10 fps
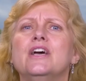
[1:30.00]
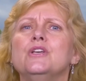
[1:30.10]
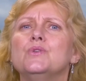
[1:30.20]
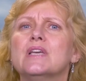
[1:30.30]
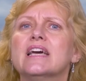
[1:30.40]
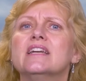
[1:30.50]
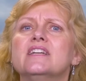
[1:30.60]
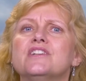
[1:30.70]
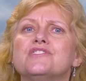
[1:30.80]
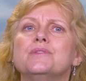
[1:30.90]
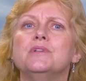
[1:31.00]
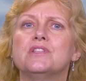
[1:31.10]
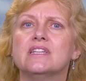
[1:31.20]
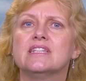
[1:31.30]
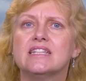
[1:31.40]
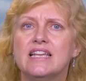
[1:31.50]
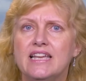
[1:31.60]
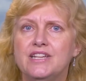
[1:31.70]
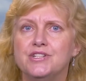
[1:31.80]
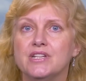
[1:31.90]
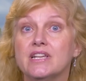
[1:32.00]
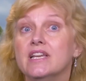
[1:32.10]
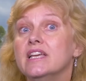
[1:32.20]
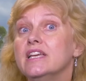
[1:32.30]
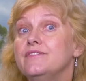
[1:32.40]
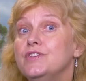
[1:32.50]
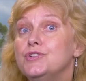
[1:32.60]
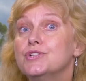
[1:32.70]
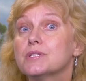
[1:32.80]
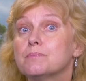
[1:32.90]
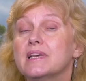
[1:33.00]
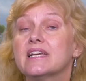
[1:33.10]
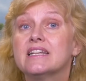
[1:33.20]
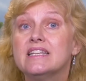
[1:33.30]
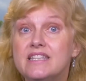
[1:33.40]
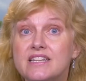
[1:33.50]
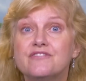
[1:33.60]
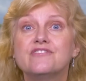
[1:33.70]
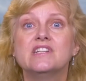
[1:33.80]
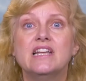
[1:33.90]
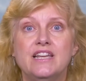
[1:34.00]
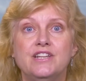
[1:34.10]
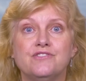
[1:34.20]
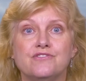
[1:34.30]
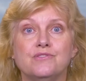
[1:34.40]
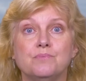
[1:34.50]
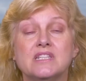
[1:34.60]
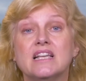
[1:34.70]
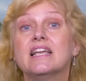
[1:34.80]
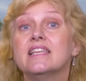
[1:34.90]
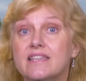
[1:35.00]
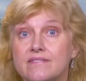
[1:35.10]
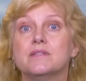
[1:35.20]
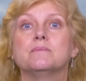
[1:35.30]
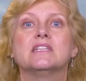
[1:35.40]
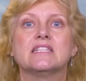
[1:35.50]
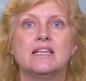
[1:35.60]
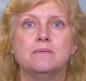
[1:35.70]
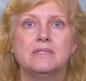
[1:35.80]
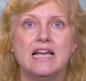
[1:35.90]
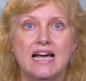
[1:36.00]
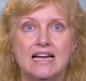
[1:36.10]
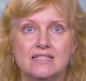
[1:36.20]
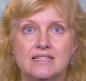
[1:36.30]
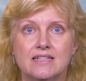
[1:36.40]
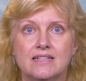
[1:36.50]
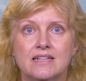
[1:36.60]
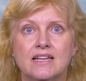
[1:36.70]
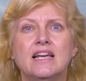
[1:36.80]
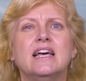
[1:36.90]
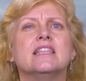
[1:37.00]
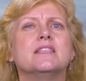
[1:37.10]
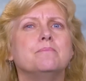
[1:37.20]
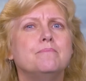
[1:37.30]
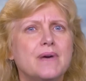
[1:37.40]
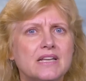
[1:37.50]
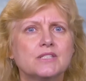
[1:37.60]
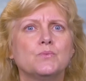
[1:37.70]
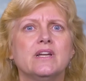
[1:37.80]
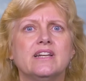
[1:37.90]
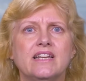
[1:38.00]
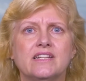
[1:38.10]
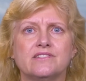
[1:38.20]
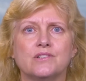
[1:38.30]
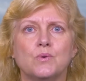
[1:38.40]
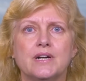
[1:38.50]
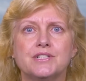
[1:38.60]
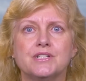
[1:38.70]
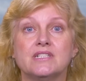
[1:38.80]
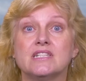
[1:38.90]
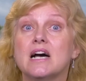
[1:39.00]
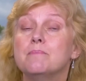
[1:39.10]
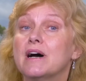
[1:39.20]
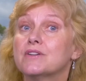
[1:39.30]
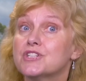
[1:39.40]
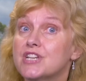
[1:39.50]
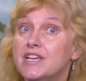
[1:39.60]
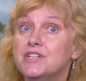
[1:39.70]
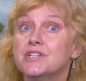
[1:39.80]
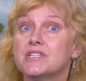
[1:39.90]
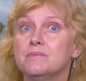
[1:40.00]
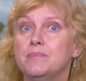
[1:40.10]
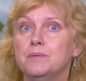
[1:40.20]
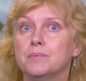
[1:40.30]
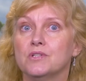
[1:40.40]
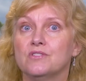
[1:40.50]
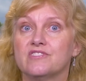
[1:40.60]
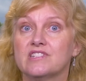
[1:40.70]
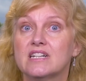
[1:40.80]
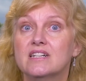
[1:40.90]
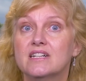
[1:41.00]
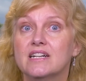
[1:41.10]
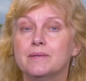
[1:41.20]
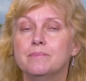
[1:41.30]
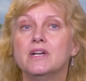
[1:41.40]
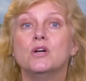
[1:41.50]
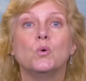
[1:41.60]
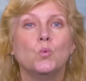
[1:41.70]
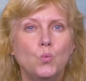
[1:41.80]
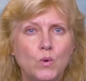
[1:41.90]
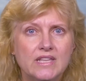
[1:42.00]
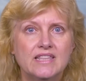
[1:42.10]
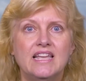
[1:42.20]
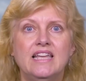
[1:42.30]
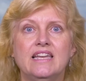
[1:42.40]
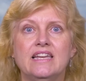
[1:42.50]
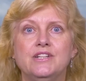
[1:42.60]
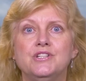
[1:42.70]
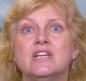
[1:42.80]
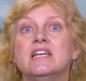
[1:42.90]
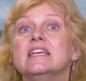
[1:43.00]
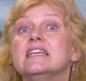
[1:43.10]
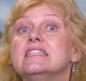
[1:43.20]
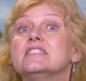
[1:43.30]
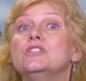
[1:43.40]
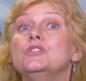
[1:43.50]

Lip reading: You cannot attribute things to aging if you just pick different age groups and give them the same task. The best way to answer questions about changes in people over time with age is to